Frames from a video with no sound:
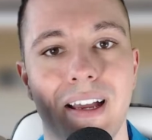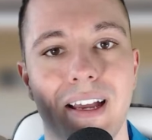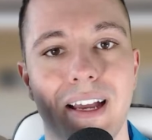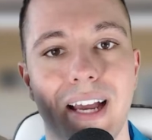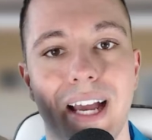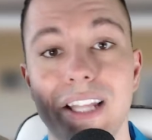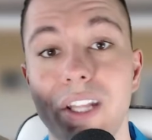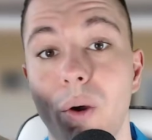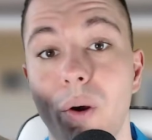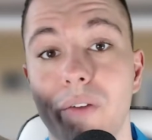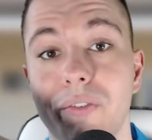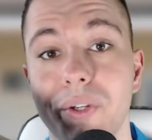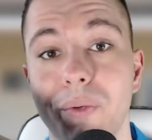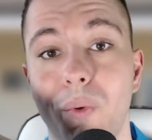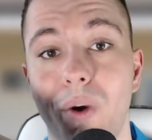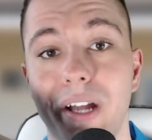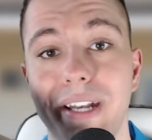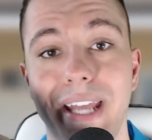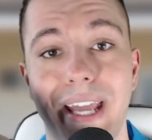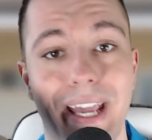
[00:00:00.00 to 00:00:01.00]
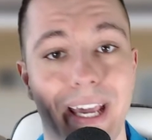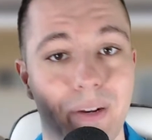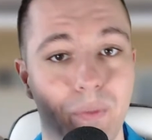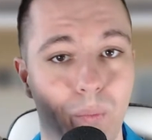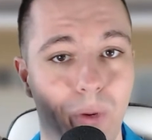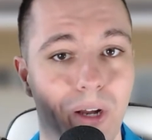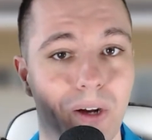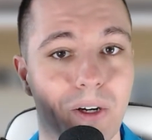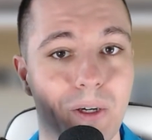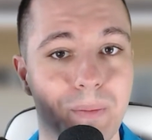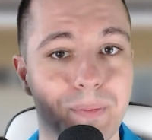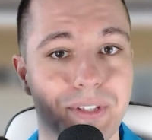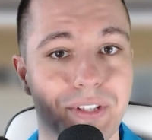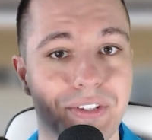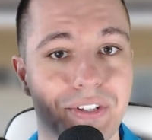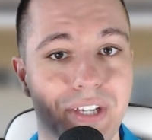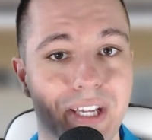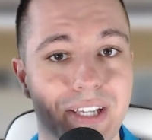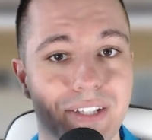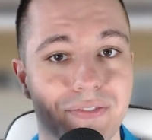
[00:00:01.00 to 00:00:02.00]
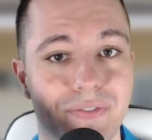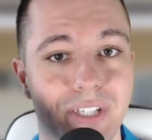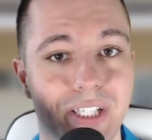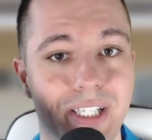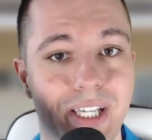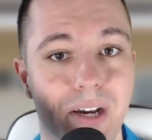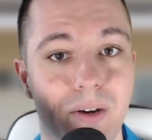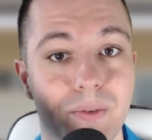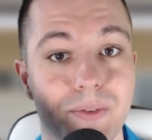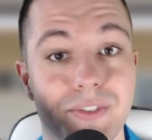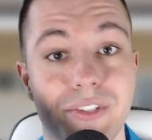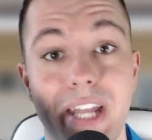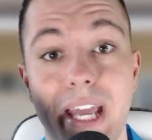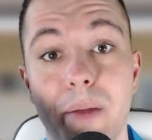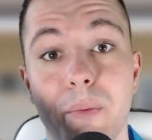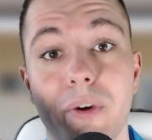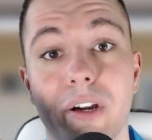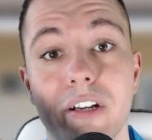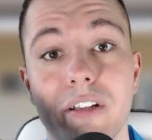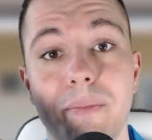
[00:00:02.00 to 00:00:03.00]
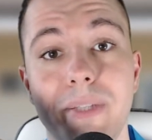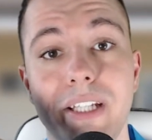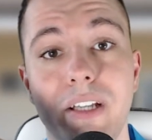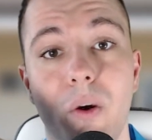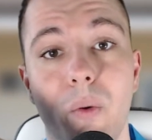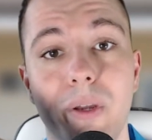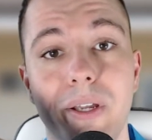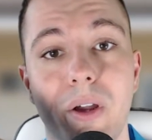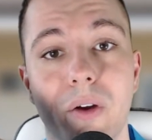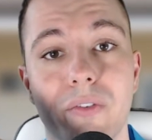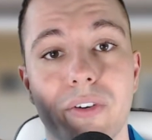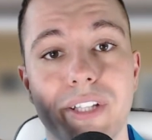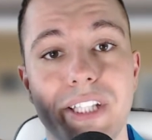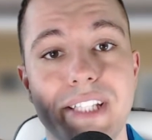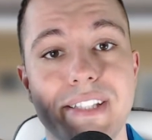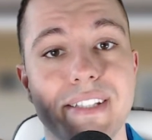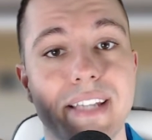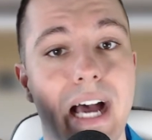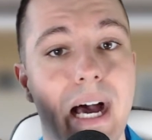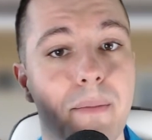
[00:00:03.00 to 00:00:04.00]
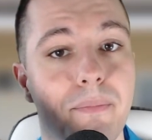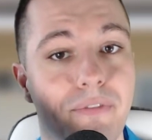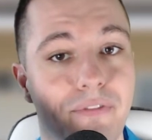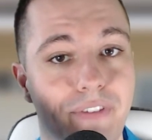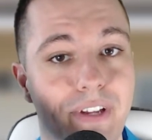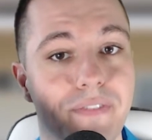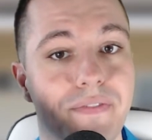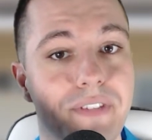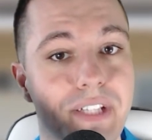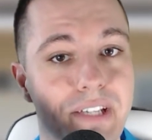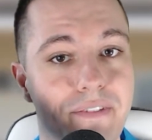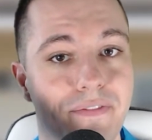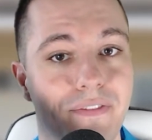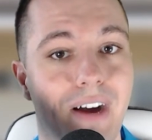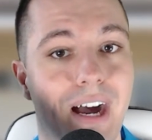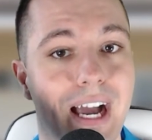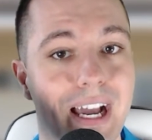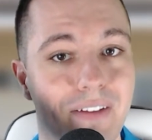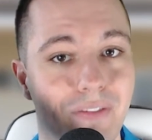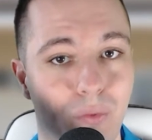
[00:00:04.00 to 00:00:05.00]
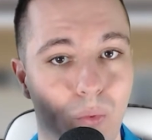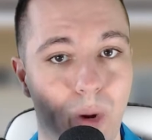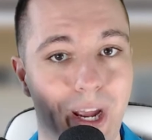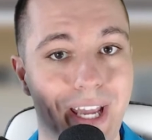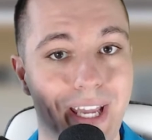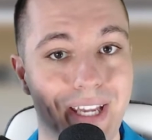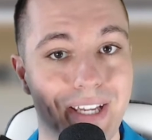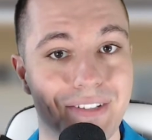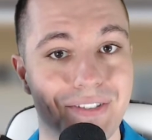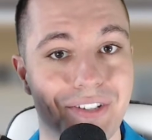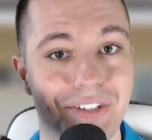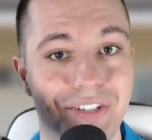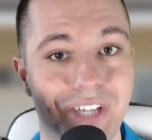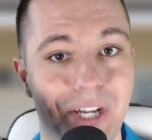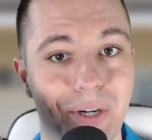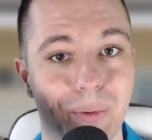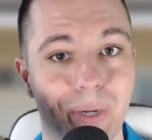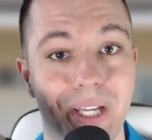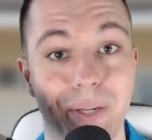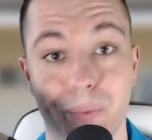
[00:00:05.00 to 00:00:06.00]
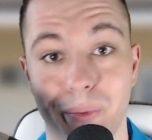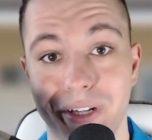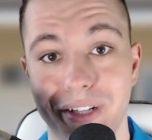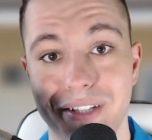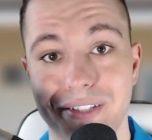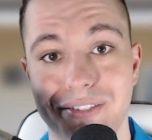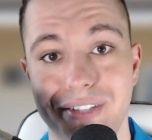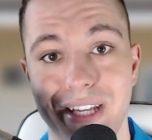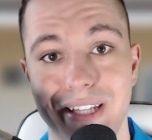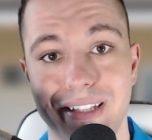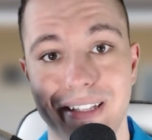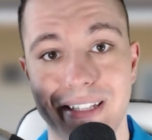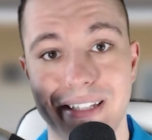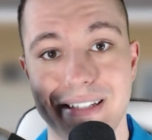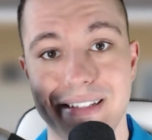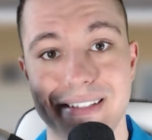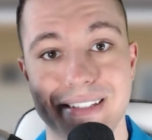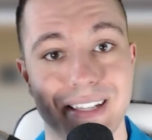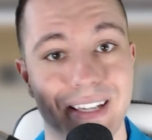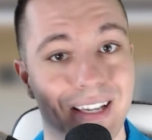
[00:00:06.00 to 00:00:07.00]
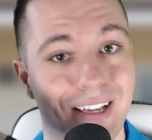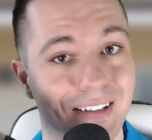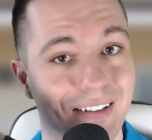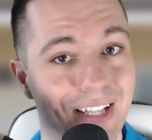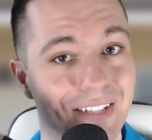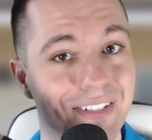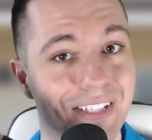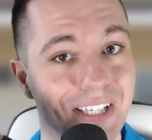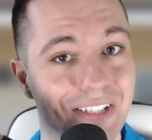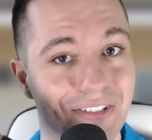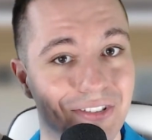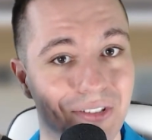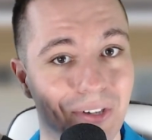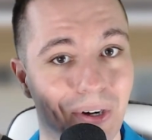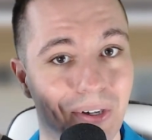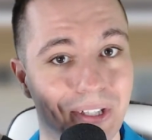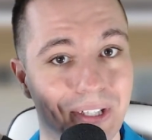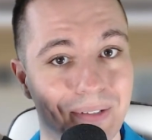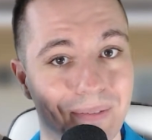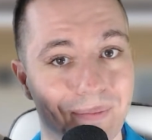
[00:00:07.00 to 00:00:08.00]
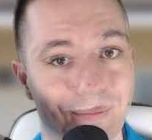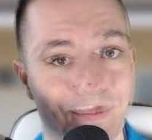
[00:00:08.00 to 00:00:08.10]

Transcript: Hello everyone and welcome to today's video. Today we're going to be going over the top 55 ways to generate real estate leads. Let's get started.